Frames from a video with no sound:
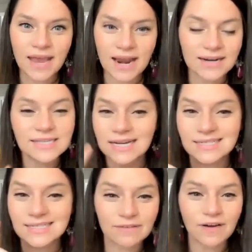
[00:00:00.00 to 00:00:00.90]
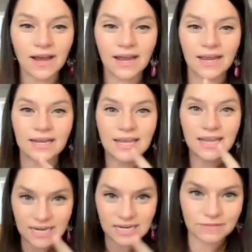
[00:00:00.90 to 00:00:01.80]
there, it's identifying
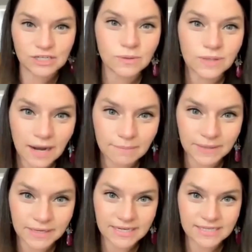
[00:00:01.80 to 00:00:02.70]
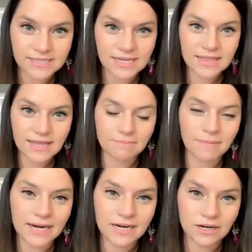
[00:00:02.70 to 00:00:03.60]
individual companies that
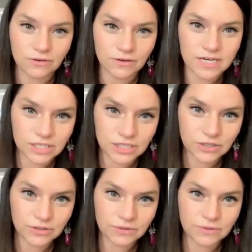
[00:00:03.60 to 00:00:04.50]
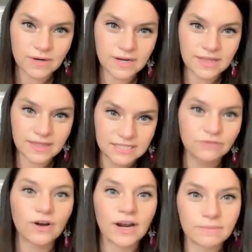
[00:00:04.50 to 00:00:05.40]
might agree to these
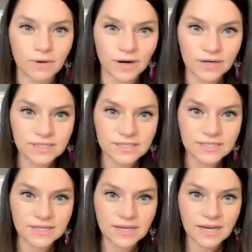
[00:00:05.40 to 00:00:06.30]
frameworks